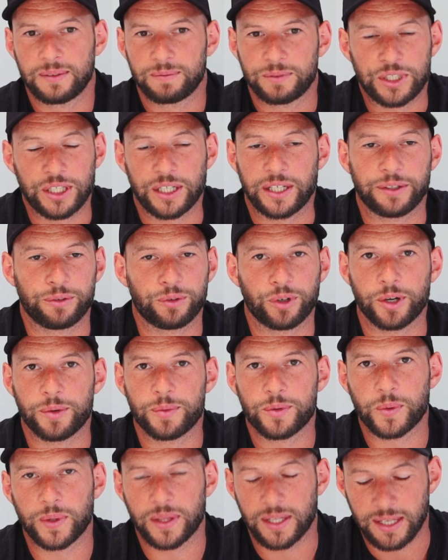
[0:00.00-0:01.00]
sharing
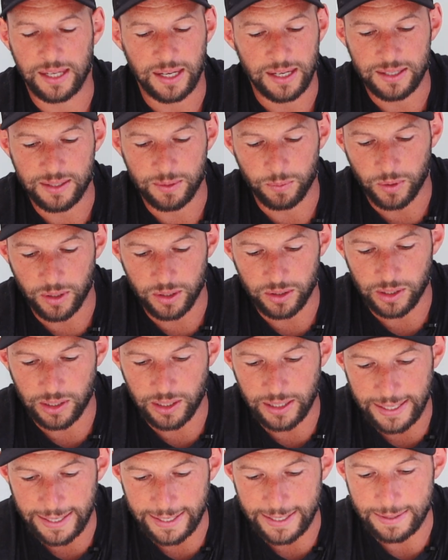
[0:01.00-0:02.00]
rooms with the kids and
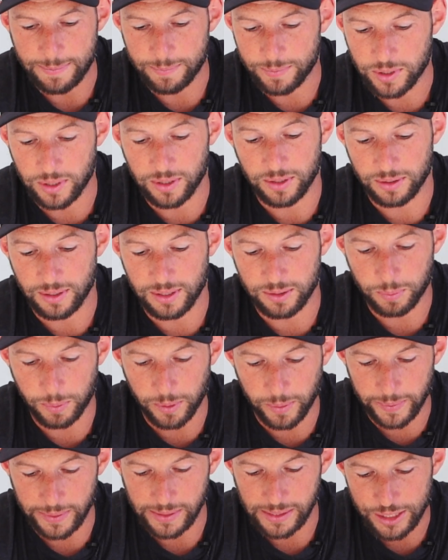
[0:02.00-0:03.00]
whatnot, so that's
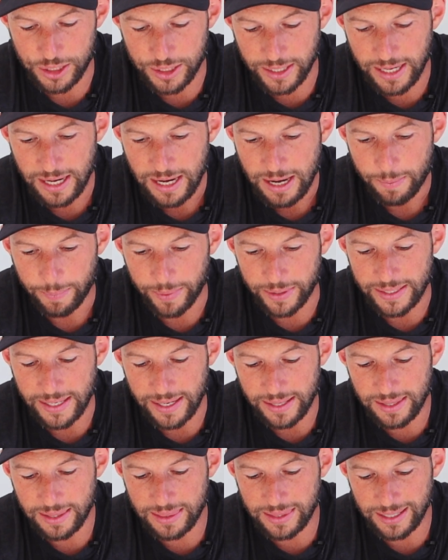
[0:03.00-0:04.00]
probably legit. But the
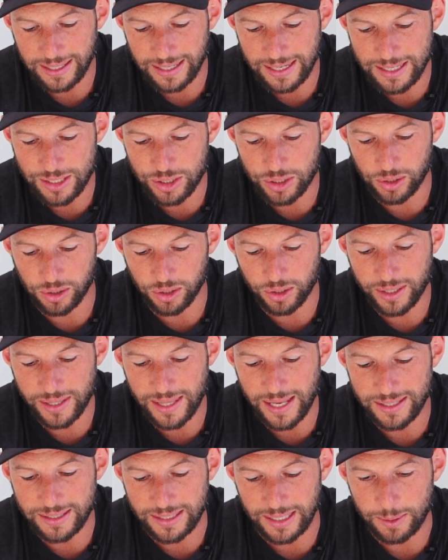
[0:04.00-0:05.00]
other thing is, you look
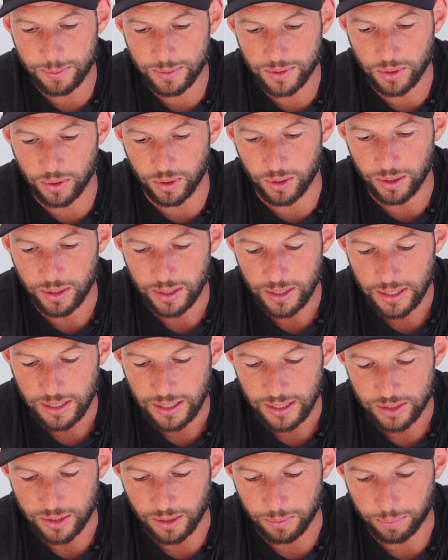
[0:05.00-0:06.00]
at that deep score.
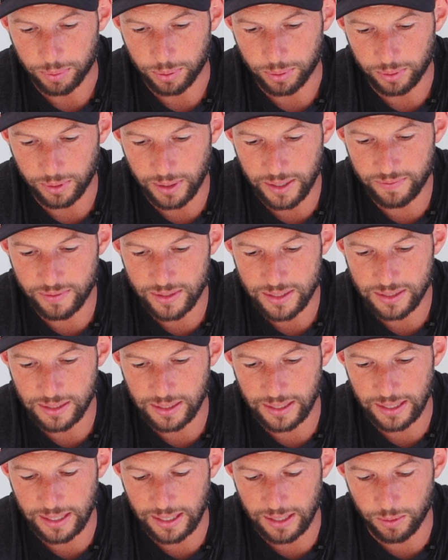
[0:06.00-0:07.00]
So
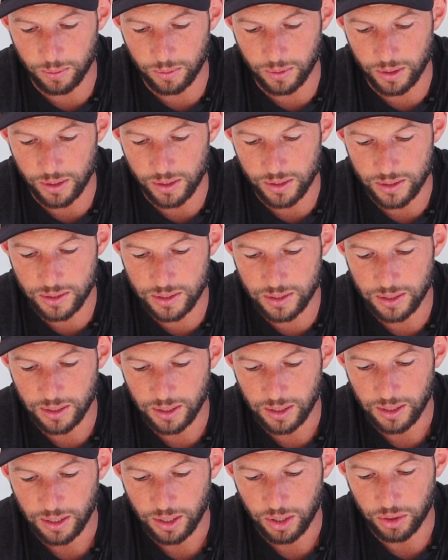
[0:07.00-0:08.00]
previously it was
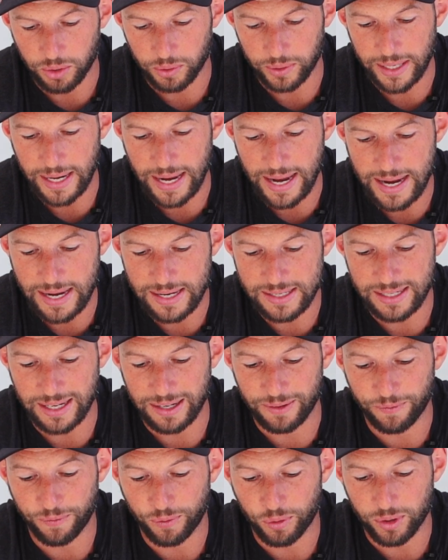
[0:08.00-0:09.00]
3 hours
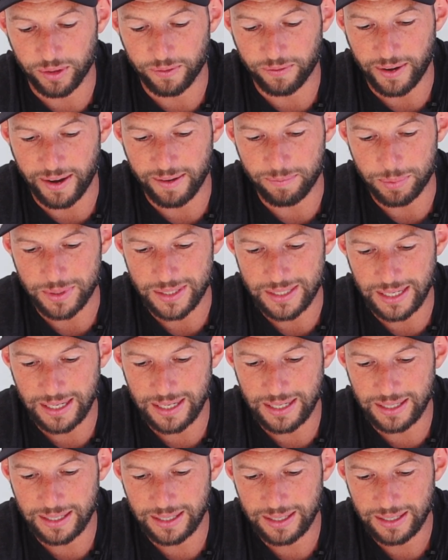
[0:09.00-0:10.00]
and
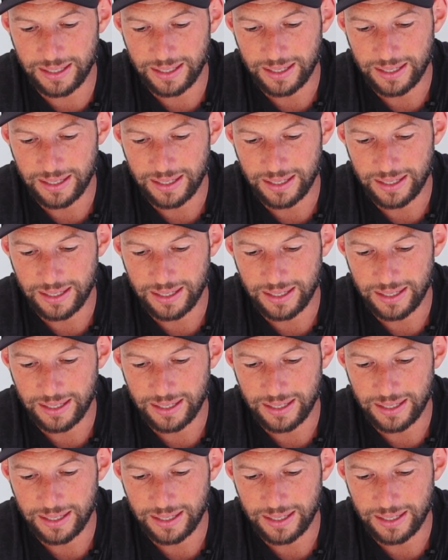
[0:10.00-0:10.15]
45%.